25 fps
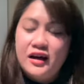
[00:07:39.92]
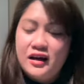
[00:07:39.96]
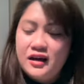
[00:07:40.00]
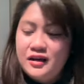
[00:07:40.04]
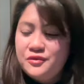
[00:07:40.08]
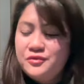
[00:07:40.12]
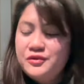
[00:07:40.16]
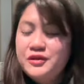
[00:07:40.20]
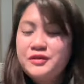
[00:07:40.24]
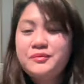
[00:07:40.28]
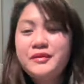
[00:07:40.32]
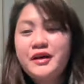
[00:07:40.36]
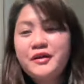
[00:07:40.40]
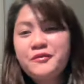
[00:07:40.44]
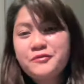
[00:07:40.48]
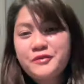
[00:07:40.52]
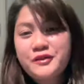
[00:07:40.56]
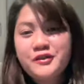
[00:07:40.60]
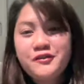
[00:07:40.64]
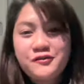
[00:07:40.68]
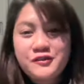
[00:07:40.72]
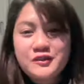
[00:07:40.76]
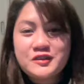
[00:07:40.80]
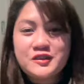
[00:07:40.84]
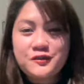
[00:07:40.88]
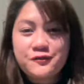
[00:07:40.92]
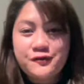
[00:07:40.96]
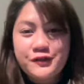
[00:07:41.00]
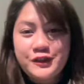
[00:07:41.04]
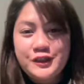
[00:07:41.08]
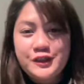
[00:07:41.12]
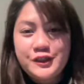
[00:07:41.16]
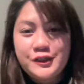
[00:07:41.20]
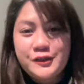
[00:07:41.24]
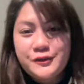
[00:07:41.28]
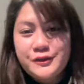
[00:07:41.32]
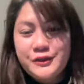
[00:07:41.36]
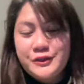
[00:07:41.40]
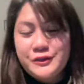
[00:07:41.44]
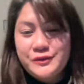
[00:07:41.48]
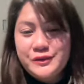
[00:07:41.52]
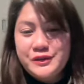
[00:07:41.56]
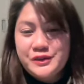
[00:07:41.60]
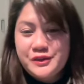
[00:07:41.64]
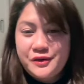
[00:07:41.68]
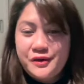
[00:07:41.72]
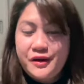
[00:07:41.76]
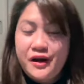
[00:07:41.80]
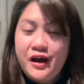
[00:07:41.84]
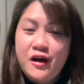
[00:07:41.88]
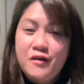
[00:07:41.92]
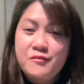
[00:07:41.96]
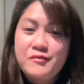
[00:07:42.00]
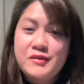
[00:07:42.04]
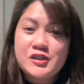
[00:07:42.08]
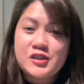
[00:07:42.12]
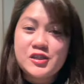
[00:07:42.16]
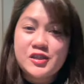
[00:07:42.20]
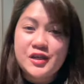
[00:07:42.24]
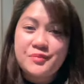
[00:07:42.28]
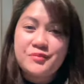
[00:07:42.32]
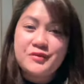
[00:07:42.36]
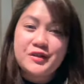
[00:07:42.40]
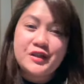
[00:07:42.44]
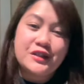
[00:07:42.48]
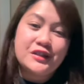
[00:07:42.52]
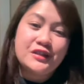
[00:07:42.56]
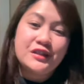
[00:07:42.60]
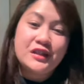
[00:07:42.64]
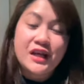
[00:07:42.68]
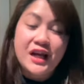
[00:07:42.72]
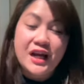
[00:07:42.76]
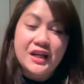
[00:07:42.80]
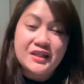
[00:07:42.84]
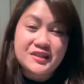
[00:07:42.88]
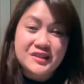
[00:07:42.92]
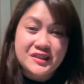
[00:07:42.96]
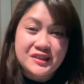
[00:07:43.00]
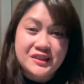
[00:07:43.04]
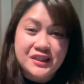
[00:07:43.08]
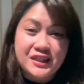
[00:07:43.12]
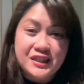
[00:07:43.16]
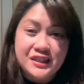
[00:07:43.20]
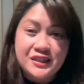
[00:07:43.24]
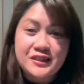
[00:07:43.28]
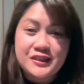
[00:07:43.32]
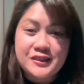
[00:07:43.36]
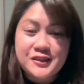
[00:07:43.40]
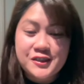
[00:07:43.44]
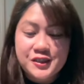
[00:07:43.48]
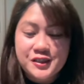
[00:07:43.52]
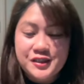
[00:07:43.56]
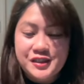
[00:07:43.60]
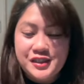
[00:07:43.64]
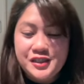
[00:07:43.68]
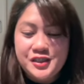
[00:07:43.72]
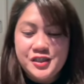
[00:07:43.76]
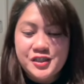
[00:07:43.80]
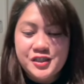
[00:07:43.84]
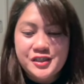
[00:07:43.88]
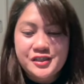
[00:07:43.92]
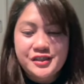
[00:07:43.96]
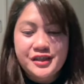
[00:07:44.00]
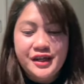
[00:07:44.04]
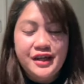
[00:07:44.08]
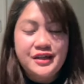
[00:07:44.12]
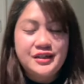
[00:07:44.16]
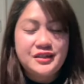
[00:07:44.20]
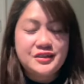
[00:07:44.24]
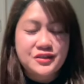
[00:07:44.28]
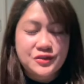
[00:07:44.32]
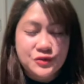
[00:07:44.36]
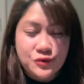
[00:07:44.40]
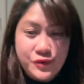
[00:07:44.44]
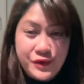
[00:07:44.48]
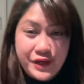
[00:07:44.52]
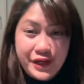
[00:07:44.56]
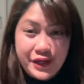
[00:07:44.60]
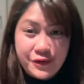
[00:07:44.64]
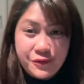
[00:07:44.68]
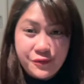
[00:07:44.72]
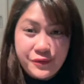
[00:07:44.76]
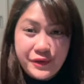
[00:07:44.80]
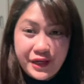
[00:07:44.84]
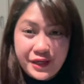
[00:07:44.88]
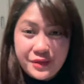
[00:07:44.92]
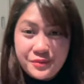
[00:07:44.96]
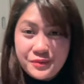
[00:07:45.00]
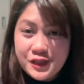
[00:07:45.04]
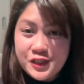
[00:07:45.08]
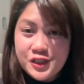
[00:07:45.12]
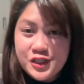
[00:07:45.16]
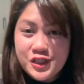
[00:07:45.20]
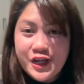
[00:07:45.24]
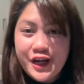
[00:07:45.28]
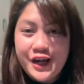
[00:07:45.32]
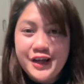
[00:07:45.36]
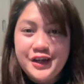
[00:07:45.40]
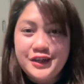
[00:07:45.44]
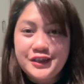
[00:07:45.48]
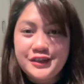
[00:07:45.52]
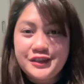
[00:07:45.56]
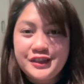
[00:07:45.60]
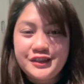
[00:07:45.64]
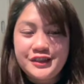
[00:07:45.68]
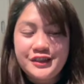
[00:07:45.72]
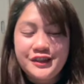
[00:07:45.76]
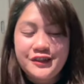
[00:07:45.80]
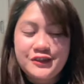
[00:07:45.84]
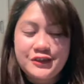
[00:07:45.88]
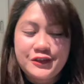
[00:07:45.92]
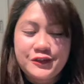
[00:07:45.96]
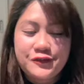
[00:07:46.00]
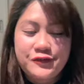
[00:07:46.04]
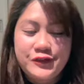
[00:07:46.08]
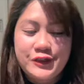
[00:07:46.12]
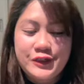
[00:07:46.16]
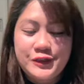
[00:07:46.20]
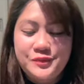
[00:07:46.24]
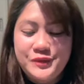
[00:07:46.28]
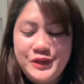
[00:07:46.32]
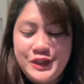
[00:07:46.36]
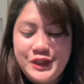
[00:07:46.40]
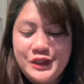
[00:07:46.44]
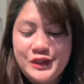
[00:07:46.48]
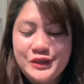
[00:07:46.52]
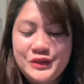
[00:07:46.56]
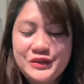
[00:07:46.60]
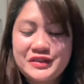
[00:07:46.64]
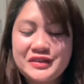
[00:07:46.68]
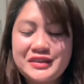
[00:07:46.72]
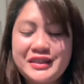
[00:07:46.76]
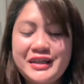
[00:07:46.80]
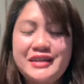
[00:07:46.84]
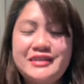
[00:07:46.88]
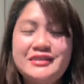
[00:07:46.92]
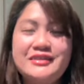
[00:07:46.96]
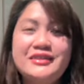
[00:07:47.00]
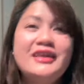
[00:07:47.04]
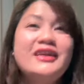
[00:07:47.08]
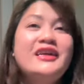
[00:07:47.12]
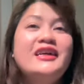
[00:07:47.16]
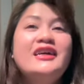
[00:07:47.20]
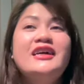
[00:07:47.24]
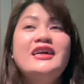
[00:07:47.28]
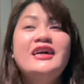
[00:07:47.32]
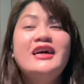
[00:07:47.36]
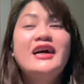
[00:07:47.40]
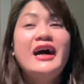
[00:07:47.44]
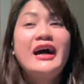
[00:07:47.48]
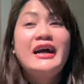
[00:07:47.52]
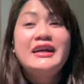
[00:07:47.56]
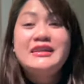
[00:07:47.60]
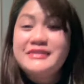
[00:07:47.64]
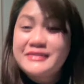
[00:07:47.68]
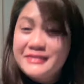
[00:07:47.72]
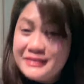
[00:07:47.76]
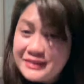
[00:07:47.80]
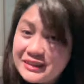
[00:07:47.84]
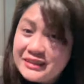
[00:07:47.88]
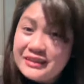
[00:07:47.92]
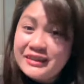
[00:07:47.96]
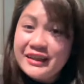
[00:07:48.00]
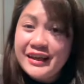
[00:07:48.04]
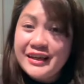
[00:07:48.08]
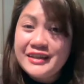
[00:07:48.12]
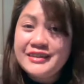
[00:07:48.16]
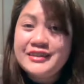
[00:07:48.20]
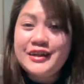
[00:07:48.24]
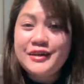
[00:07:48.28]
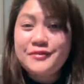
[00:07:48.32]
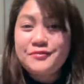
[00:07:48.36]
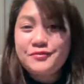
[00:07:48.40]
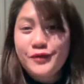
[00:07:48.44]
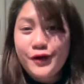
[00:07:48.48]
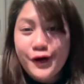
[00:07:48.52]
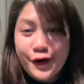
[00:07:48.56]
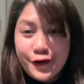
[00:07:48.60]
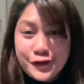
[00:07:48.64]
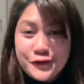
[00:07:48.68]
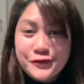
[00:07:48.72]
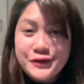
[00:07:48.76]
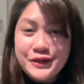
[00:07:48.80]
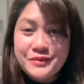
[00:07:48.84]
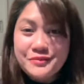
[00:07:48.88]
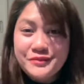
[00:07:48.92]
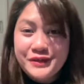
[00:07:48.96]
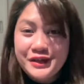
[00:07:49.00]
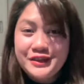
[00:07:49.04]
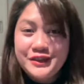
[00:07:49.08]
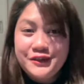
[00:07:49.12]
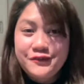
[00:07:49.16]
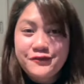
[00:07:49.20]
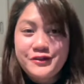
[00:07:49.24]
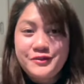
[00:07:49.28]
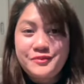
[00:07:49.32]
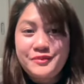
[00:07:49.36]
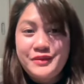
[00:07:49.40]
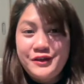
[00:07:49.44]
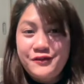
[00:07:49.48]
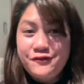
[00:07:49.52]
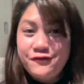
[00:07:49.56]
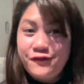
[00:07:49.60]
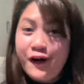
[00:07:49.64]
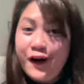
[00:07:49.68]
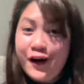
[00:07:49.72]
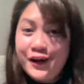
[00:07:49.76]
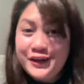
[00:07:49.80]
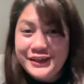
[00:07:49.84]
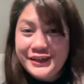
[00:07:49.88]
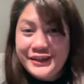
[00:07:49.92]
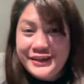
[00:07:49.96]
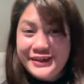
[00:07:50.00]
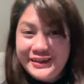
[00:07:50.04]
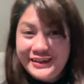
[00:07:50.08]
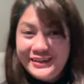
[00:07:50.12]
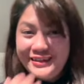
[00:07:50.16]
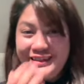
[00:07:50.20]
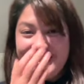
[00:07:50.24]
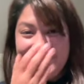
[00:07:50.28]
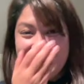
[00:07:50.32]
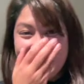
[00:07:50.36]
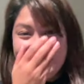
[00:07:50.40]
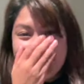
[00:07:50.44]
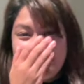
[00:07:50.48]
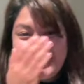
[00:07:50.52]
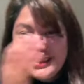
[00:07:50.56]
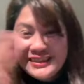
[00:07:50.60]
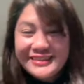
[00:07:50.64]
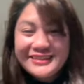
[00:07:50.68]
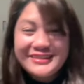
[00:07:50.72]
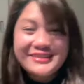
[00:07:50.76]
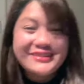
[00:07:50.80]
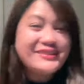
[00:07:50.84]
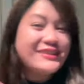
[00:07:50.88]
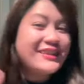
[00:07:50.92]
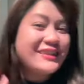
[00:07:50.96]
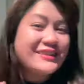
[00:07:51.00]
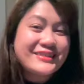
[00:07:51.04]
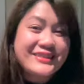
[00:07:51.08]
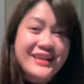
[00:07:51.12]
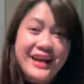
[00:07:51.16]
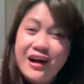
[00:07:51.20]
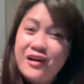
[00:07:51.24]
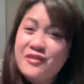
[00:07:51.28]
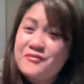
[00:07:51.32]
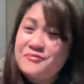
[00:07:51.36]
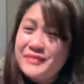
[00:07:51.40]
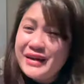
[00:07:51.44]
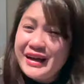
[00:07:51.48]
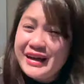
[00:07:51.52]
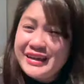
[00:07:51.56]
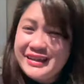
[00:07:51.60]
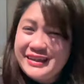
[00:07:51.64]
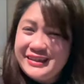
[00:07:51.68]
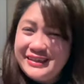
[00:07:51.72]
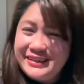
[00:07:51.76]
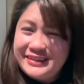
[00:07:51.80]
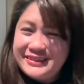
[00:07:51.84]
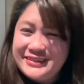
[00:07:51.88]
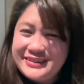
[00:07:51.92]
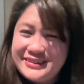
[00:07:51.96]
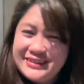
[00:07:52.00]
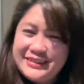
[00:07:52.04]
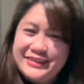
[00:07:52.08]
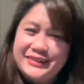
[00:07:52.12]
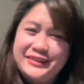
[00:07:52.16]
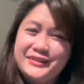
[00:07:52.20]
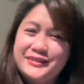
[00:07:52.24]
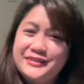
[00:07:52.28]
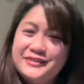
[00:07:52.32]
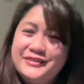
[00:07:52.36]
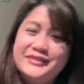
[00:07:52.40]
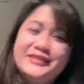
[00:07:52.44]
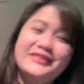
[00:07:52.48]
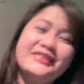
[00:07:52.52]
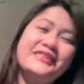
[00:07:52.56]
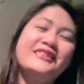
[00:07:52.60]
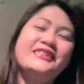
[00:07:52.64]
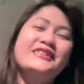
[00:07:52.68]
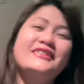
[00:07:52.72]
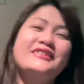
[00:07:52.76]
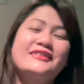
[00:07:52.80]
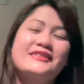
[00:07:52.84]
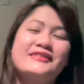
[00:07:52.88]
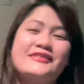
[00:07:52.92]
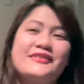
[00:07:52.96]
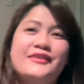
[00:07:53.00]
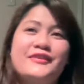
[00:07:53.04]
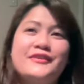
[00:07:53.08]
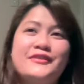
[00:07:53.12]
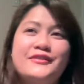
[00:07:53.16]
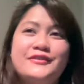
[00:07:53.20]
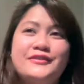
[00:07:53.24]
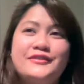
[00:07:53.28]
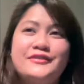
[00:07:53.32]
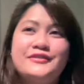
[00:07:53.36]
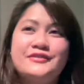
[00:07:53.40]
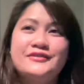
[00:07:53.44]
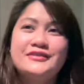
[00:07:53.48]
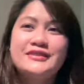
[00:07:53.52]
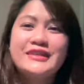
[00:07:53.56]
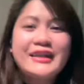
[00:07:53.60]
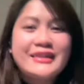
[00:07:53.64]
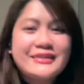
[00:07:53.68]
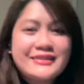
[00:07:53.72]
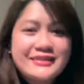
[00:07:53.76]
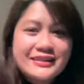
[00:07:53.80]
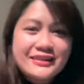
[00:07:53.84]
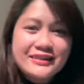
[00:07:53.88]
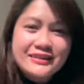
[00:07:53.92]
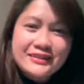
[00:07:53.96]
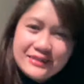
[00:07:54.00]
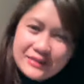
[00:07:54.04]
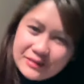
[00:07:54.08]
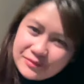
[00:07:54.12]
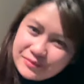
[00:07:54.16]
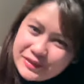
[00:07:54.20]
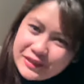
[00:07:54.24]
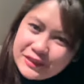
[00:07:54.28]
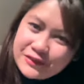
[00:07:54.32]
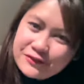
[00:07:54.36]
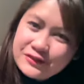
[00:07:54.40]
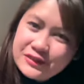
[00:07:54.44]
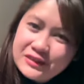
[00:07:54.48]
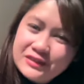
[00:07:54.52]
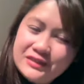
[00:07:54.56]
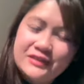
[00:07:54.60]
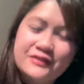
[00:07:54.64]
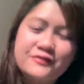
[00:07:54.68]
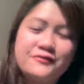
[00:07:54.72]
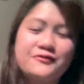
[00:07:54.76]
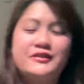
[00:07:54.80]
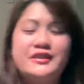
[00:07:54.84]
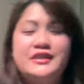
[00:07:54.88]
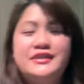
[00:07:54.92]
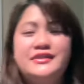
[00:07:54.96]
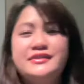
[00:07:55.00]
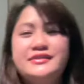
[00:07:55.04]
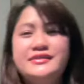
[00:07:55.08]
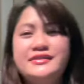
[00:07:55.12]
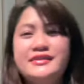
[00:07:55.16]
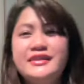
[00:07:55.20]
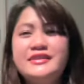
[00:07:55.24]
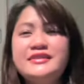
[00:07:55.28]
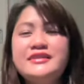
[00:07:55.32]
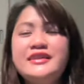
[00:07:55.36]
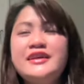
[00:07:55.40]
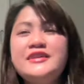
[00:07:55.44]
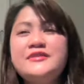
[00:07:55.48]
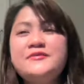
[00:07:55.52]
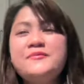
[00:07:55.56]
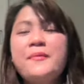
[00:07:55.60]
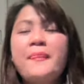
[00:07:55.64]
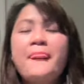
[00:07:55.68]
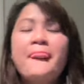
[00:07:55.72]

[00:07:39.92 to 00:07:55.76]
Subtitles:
with my previous video, you would know how much I'm earning as an English teacher, and it's way, way much higher than other Filipinos. And I still end up borrowing money from my father. So that's how bad it is. So that's a little bit of the difference. And then,